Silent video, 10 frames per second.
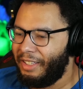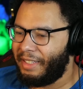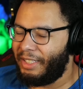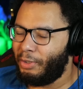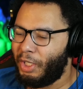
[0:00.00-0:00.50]

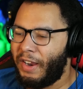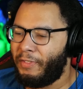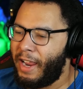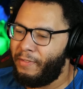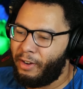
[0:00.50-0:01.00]
That's what you
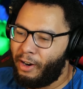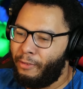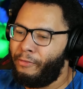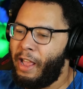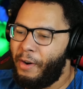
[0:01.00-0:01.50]
get for giving a
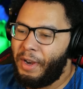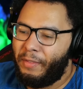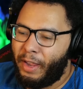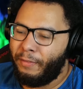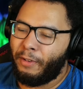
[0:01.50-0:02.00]
girl flower.
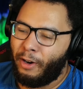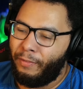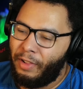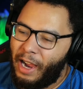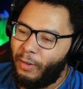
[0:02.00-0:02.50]
Never give a
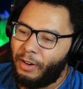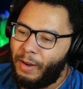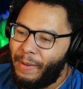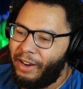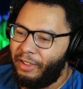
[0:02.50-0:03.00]
girl flower,
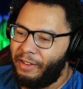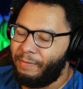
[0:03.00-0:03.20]
apparently.